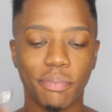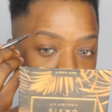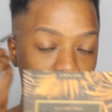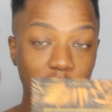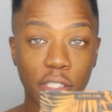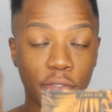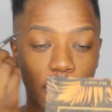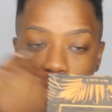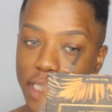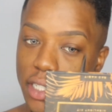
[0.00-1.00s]
At least as
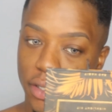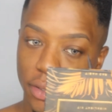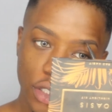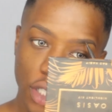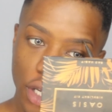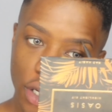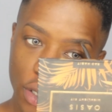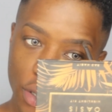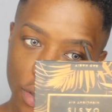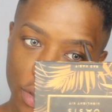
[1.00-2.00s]
far as I know.
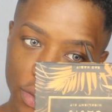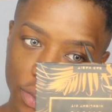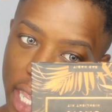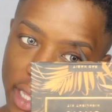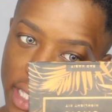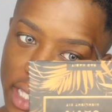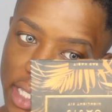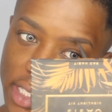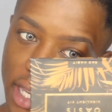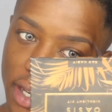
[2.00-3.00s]
So I think he
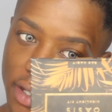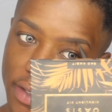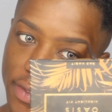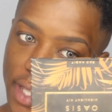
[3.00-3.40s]
served.